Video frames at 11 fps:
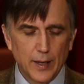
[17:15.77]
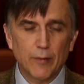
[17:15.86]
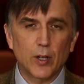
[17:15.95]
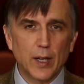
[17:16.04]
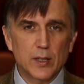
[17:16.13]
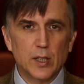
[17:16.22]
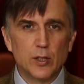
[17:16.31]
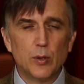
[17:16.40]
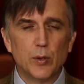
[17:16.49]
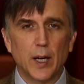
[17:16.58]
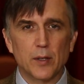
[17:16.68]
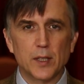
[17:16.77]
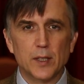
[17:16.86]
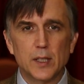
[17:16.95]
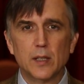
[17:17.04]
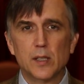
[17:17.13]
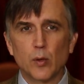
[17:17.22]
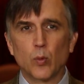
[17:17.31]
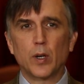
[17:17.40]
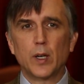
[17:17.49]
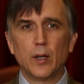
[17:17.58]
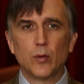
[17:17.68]
Nevertheless, in 2006, the
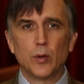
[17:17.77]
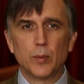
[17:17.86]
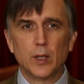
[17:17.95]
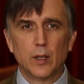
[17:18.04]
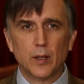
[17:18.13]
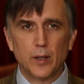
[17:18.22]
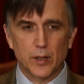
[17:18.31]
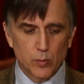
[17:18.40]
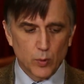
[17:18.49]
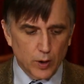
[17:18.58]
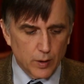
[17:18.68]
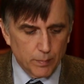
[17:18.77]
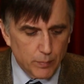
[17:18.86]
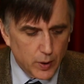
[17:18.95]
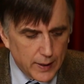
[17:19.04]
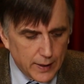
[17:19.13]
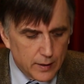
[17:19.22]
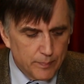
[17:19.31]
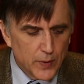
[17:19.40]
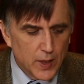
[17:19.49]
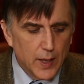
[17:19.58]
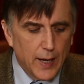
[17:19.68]
working group declared its work complete,
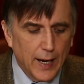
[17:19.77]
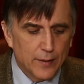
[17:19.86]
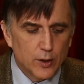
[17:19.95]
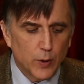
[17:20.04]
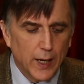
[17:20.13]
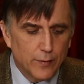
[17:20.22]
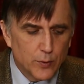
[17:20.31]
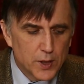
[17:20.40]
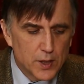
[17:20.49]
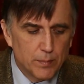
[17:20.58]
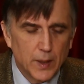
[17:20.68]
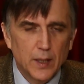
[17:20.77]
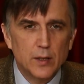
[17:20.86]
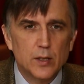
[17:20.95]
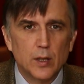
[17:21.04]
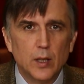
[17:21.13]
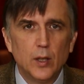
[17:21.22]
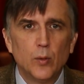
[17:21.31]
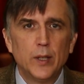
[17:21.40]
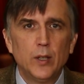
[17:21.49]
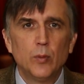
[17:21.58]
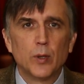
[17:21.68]
and the draft was submitted to the
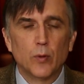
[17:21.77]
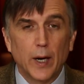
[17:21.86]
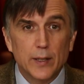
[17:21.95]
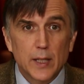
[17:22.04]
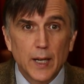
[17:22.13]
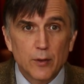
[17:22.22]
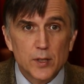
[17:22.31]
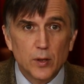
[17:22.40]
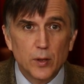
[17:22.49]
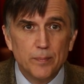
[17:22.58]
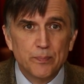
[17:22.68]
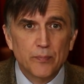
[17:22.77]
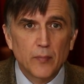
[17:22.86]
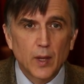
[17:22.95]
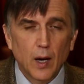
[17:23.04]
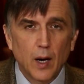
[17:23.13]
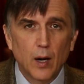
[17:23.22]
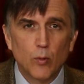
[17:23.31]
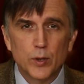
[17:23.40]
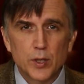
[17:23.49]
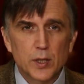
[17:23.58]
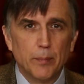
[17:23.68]
UN Human Rights Council,
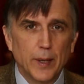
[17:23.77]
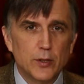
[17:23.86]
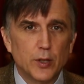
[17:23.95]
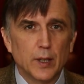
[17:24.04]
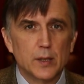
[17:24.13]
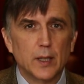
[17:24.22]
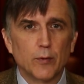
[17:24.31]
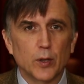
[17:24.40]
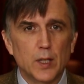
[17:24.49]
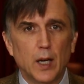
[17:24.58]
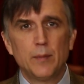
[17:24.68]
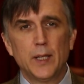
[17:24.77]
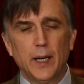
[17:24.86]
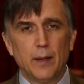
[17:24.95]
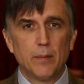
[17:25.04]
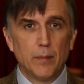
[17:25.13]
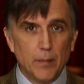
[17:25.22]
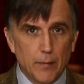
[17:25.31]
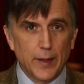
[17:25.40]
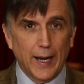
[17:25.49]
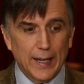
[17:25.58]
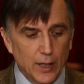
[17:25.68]
which, as I've mentioned now several times, had
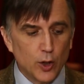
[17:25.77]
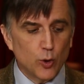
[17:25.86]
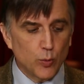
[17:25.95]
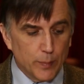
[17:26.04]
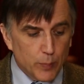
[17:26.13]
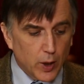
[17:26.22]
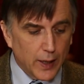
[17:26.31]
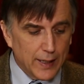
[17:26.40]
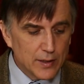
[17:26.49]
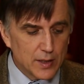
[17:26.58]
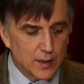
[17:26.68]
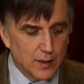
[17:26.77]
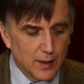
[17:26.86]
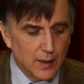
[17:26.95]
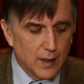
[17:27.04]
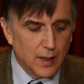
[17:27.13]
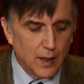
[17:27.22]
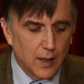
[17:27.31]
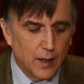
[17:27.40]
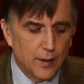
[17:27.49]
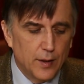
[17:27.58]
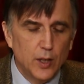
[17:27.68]
that year replaced
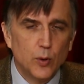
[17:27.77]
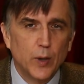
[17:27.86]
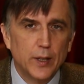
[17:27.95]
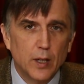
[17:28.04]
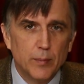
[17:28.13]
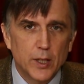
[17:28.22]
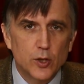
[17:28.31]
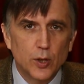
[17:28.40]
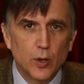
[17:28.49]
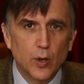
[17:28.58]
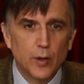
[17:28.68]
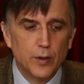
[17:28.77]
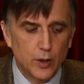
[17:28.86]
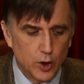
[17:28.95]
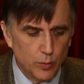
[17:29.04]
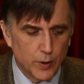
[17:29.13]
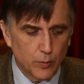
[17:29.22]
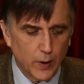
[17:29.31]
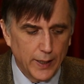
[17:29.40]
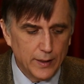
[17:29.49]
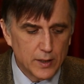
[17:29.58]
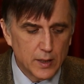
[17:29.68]
the UN Commission on Human
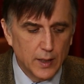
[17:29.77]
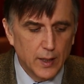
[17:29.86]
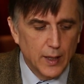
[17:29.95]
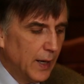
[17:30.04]
Rights.